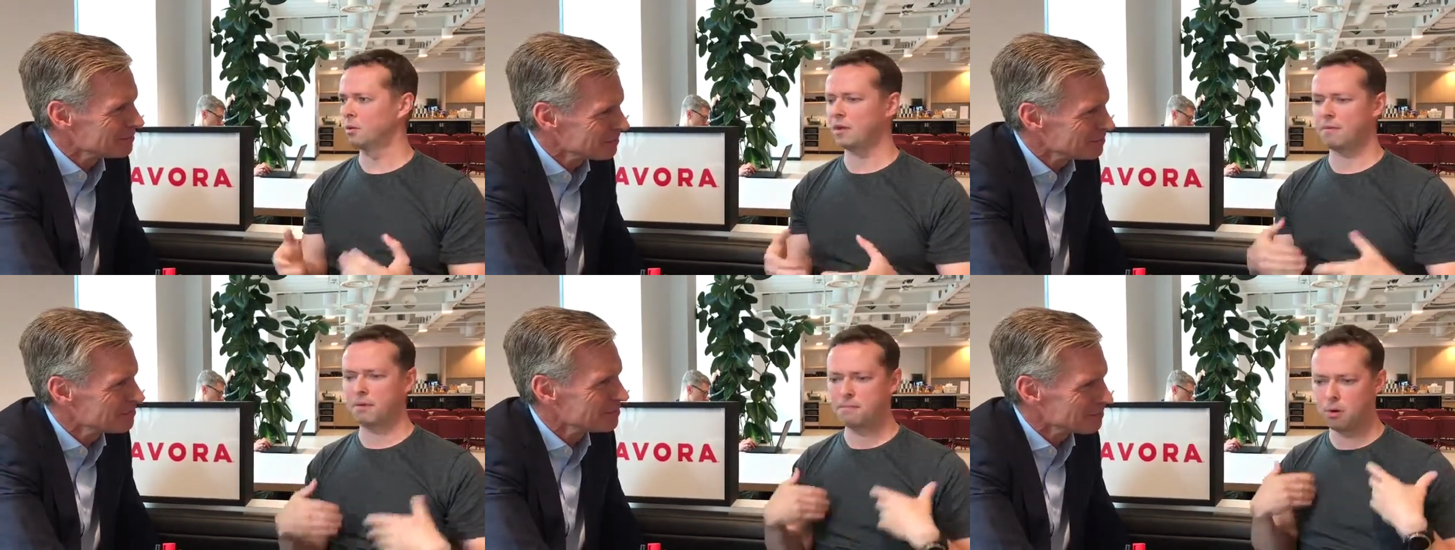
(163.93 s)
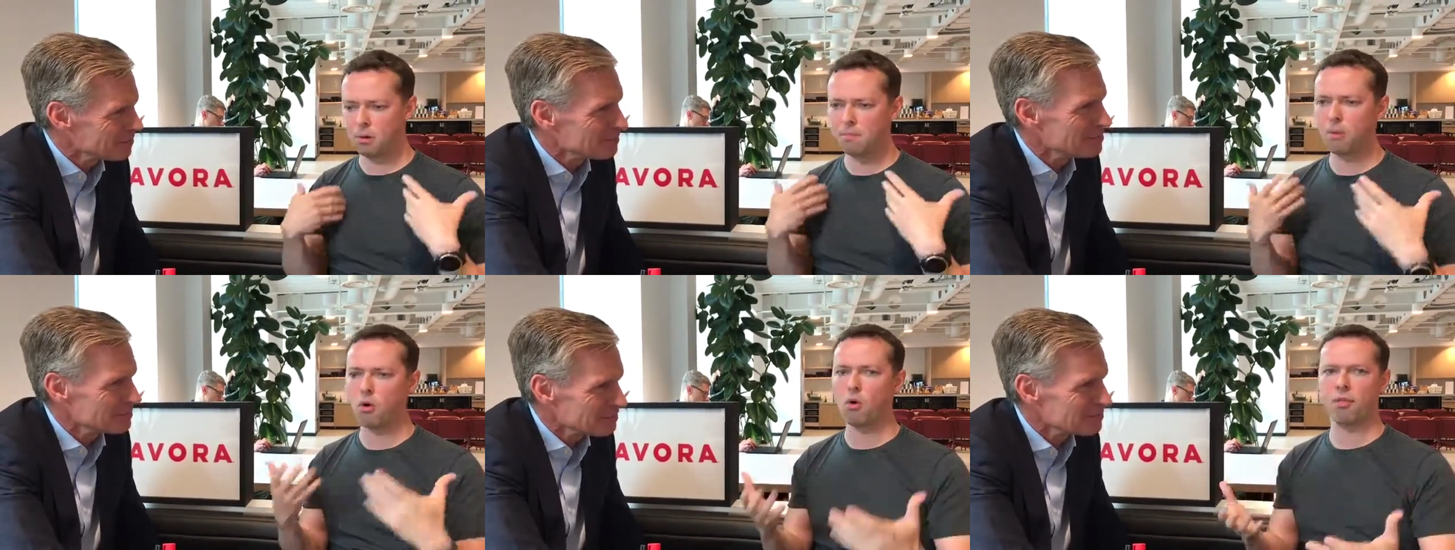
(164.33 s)
Speaker 1: We've definitely
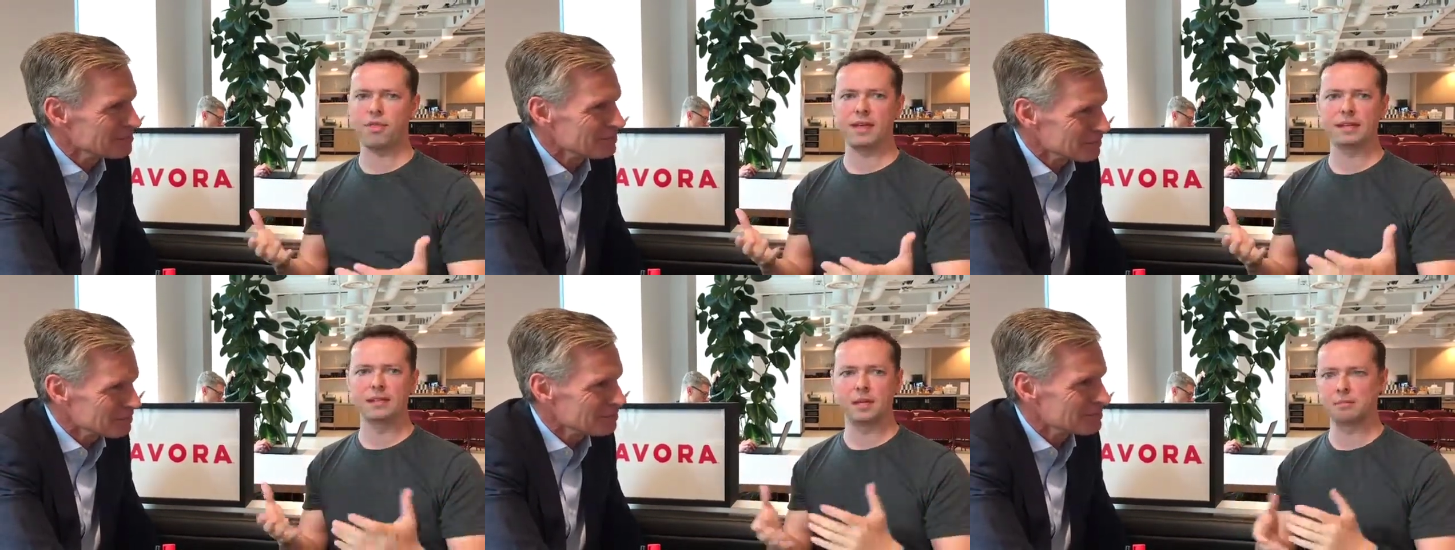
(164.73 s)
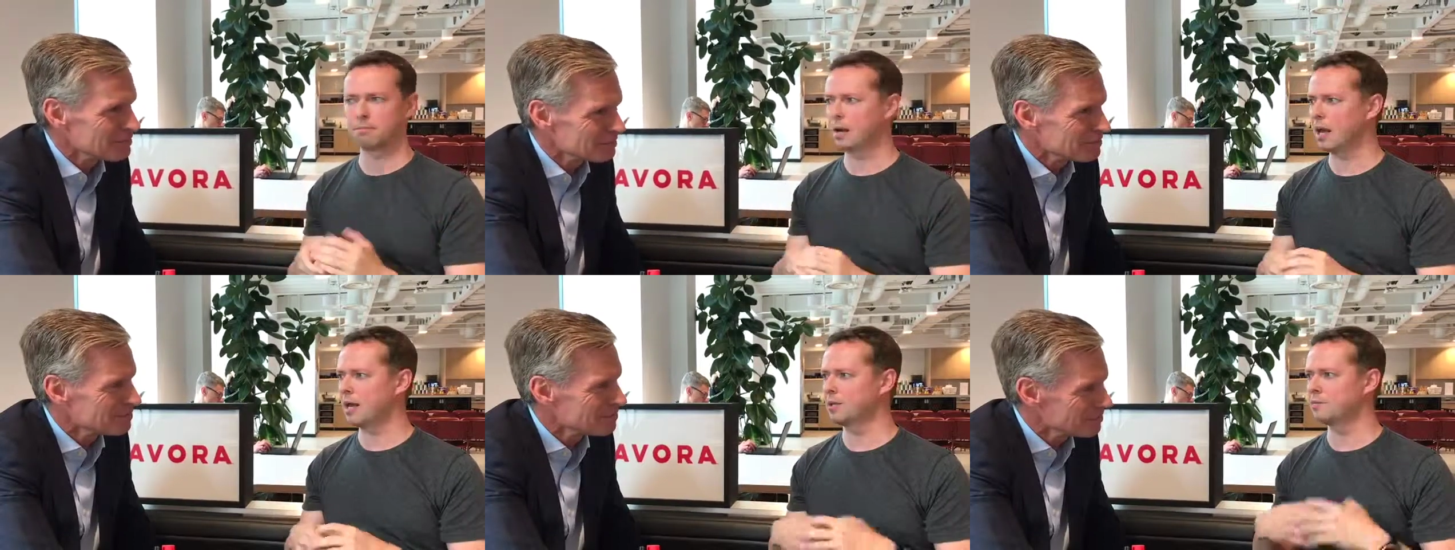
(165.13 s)
put more things in
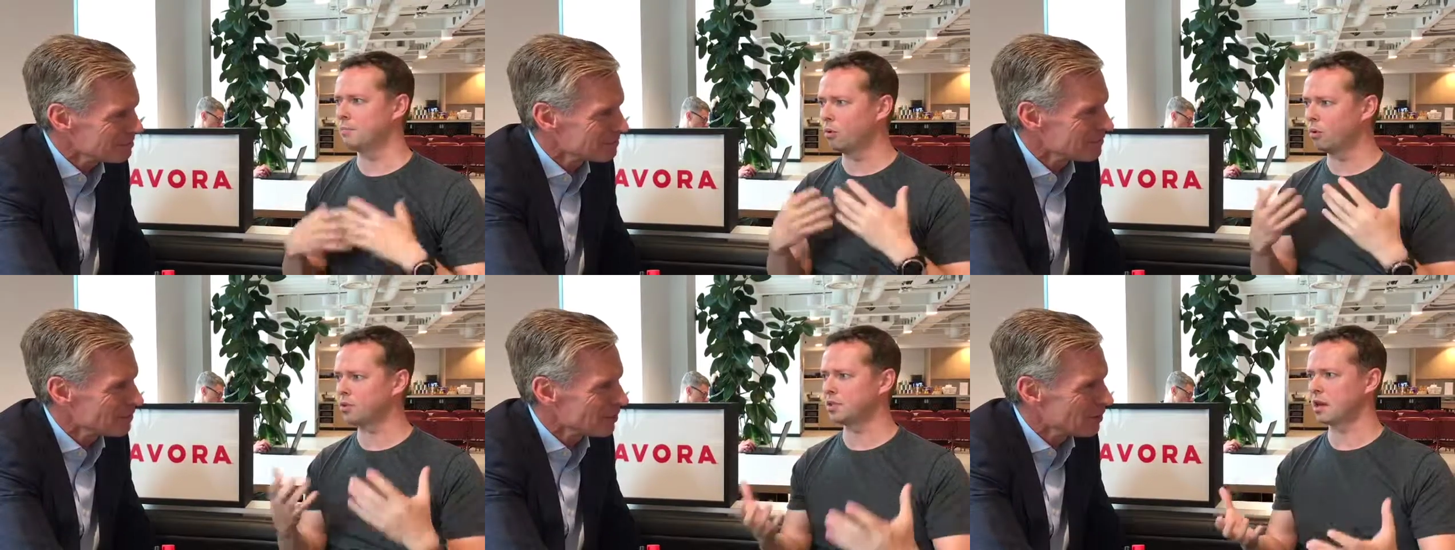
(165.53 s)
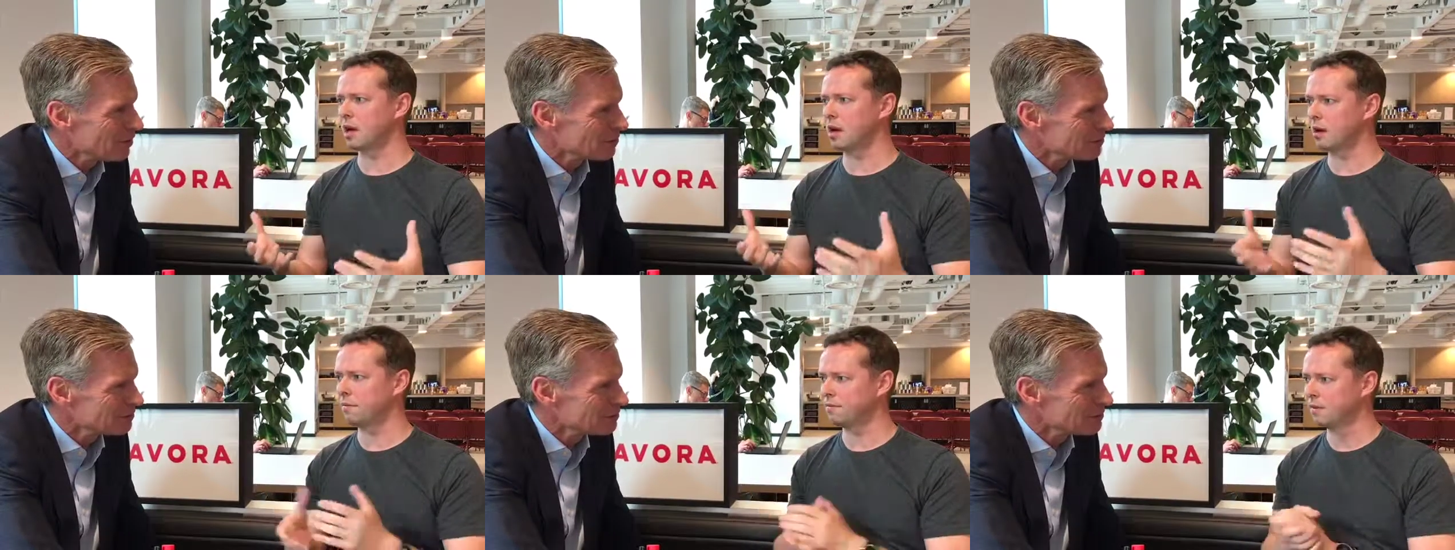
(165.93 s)
place, more
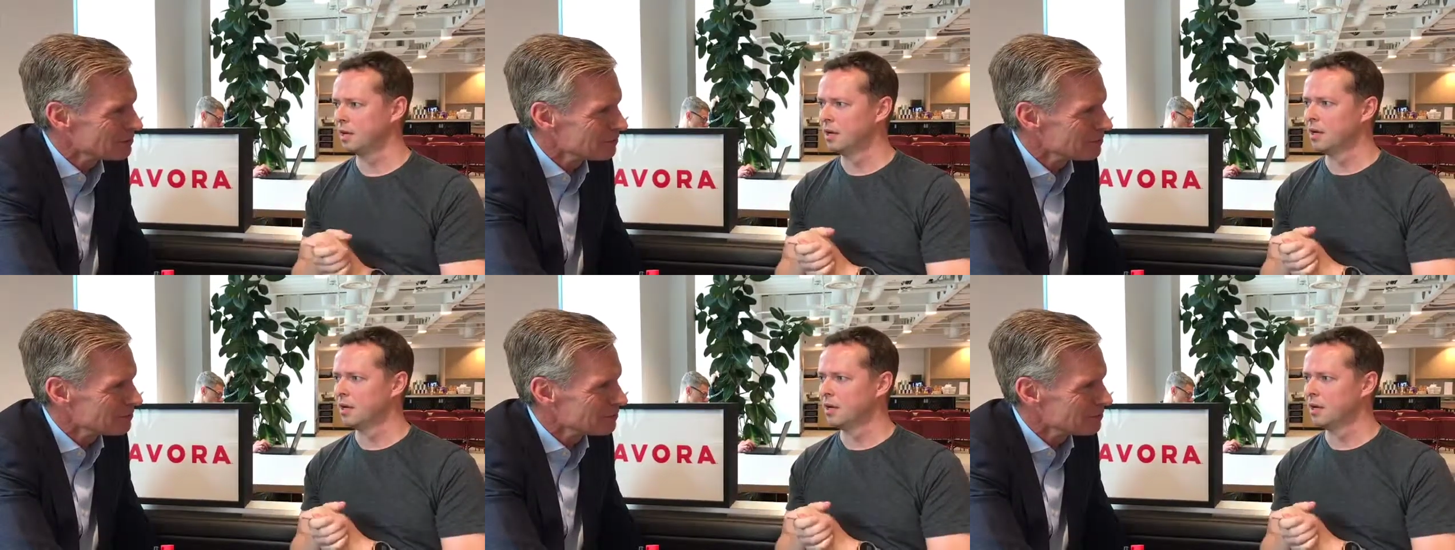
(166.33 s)
staff,